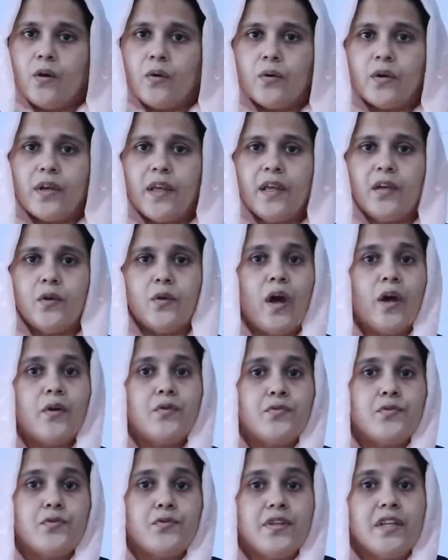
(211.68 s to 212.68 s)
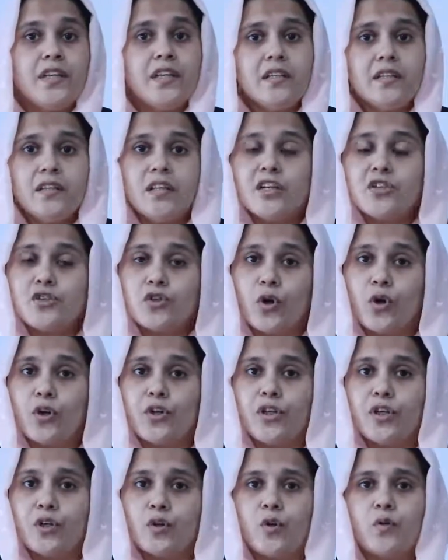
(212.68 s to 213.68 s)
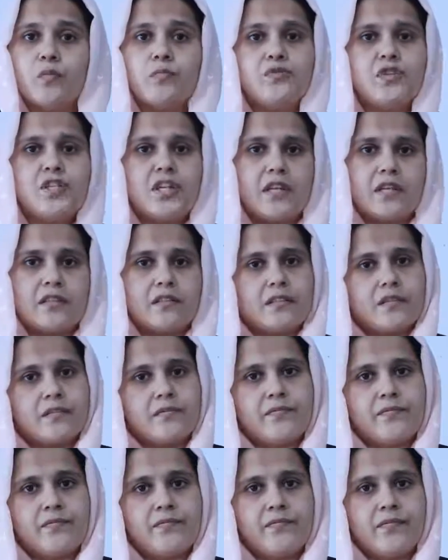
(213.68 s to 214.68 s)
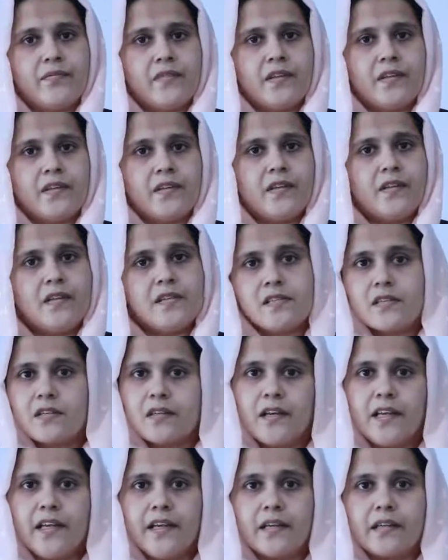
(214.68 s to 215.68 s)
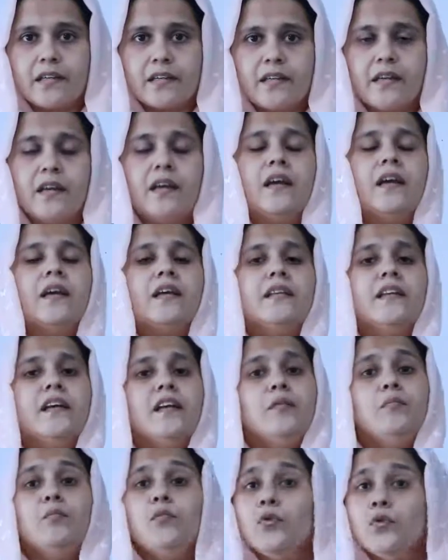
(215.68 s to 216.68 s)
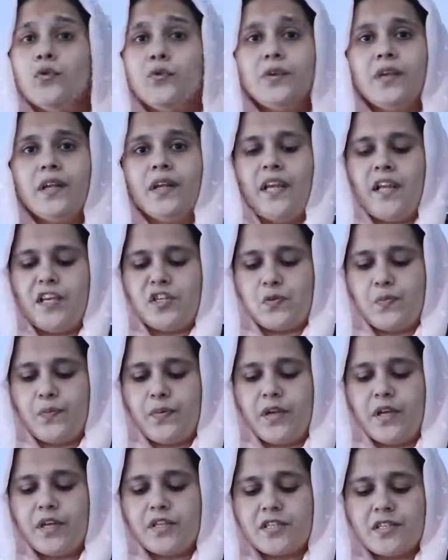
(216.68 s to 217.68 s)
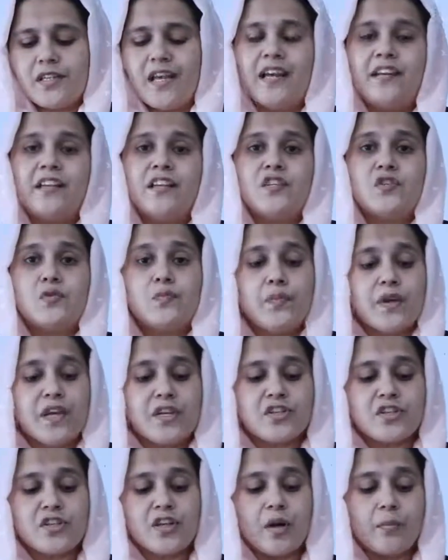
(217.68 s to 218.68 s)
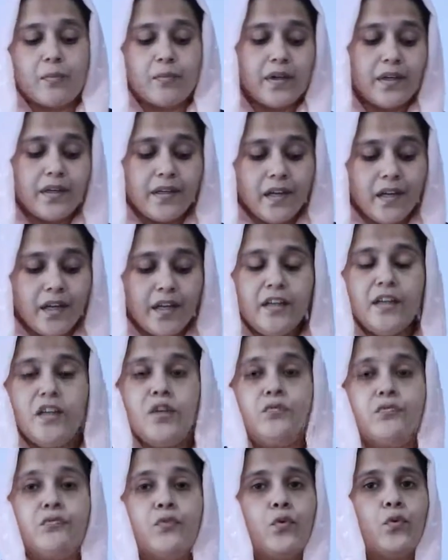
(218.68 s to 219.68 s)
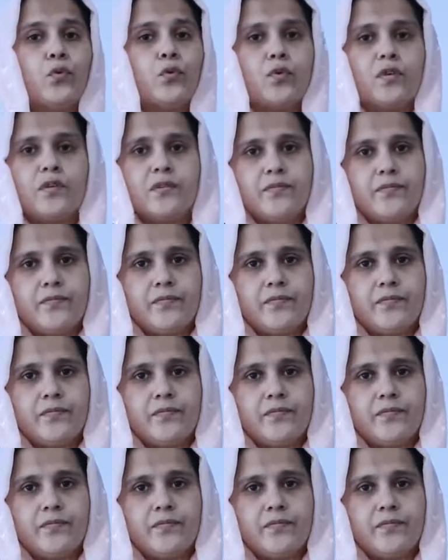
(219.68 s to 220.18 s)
Okay, you have to tick the shorter object. It's clear. Then move to the next page, that is page number 94.